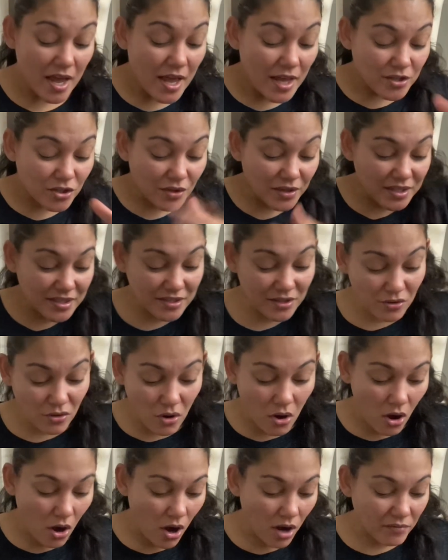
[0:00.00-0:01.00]
so this little
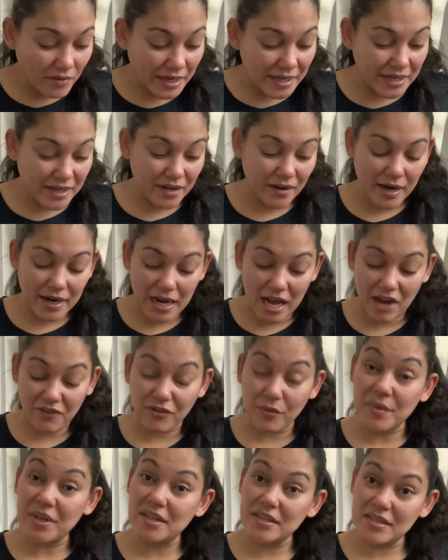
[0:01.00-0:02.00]
haul right here I got
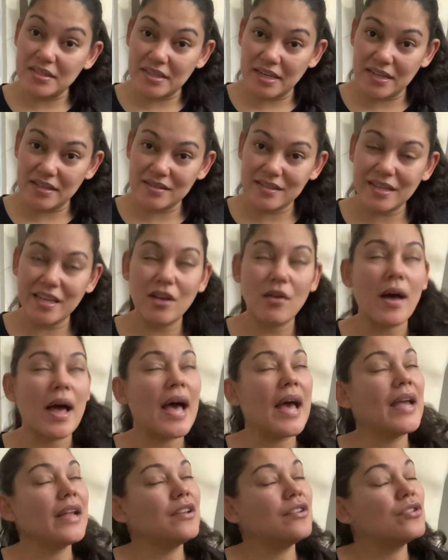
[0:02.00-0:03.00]
from an estate sale.
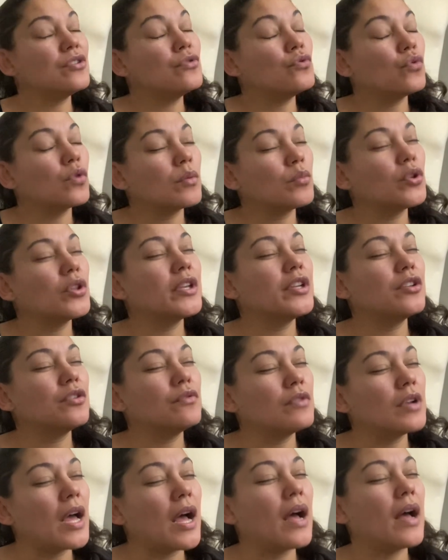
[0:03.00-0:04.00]
I normally do
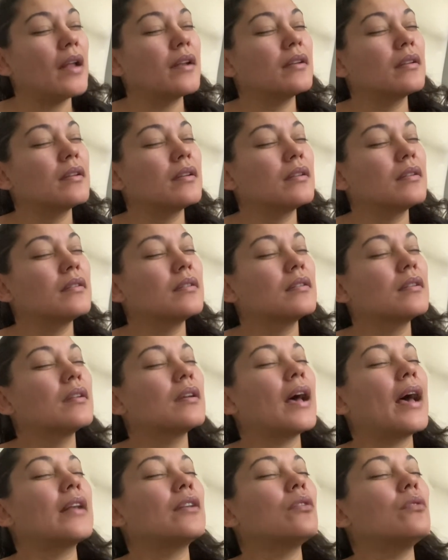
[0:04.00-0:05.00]
not
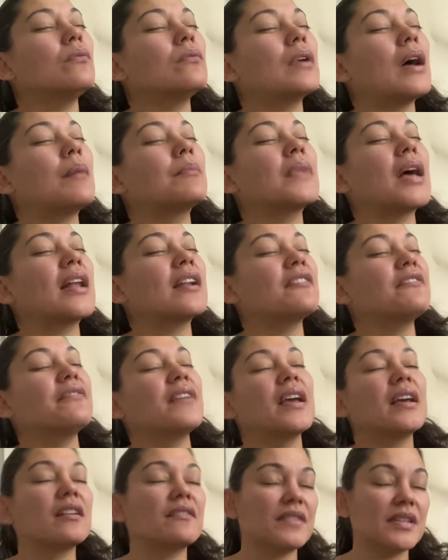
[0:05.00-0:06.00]
I don't, I'm not a
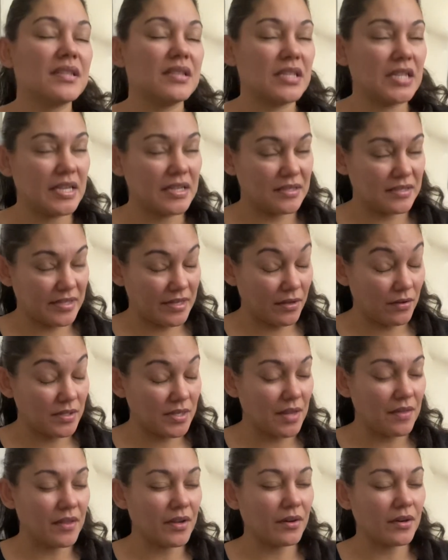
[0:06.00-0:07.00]
fan of estate sales
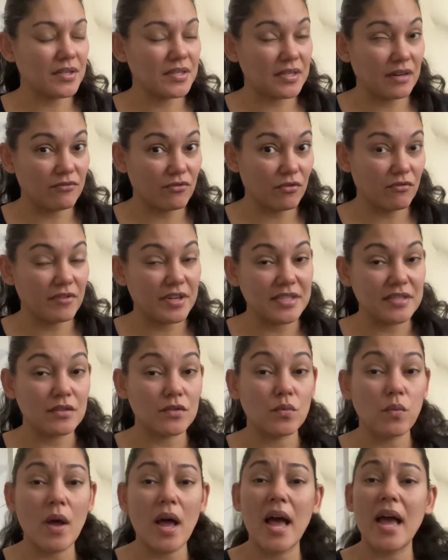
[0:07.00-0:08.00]
and there are several
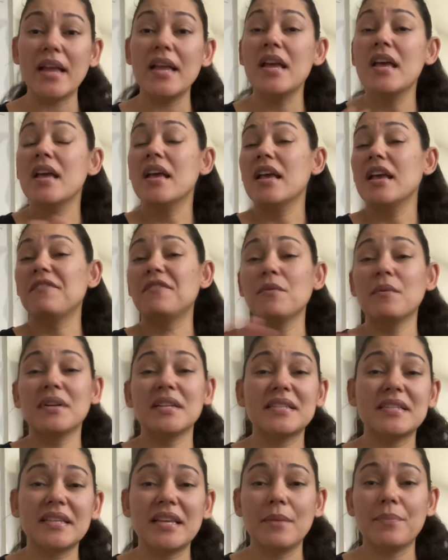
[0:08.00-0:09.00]
reasons why. If you
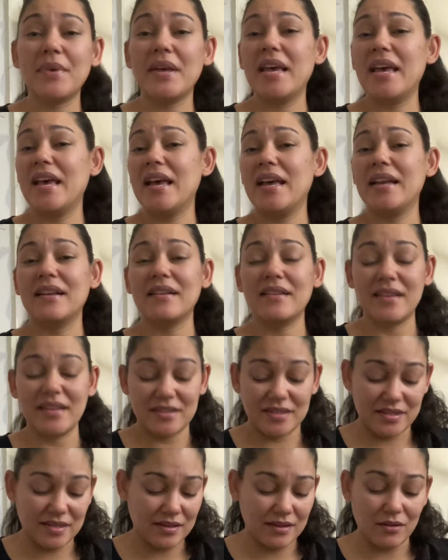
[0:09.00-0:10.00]
wanna skip ahead and
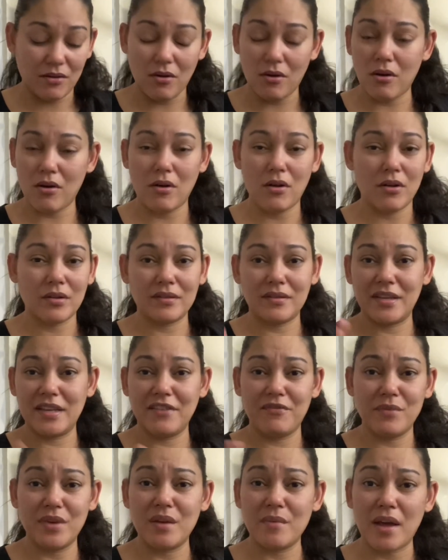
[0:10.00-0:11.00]
get to the haul,
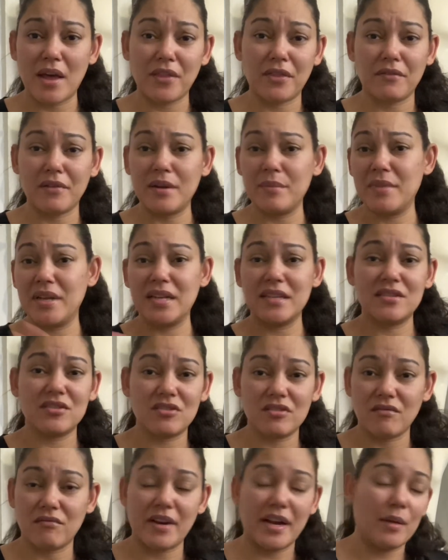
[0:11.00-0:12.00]
give me about three minutes
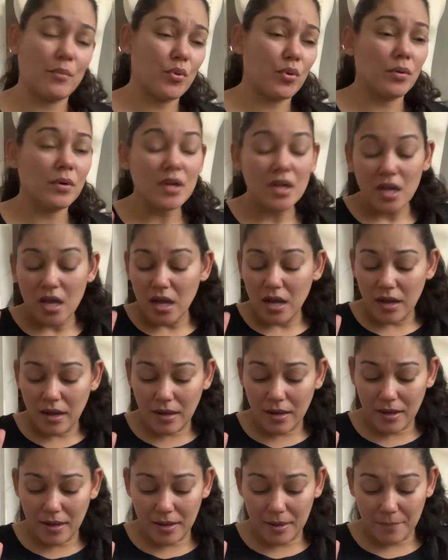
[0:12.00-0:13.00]
to ramble.
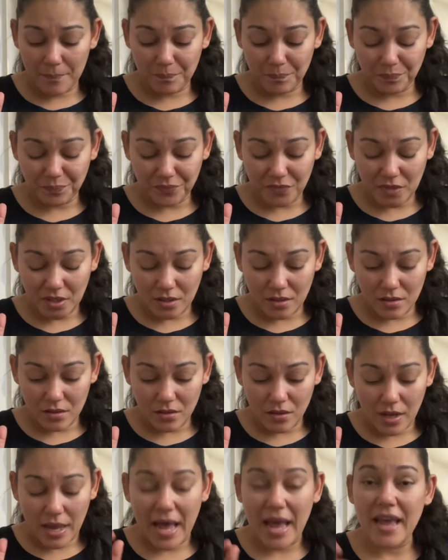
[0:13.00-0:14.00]
Um,
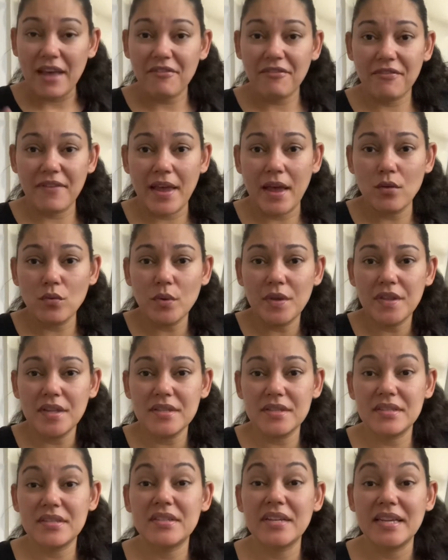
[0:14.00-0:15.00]
I have found with
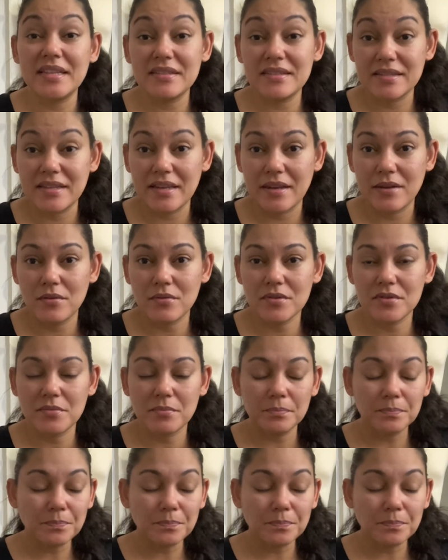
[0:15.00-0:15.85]
estate sales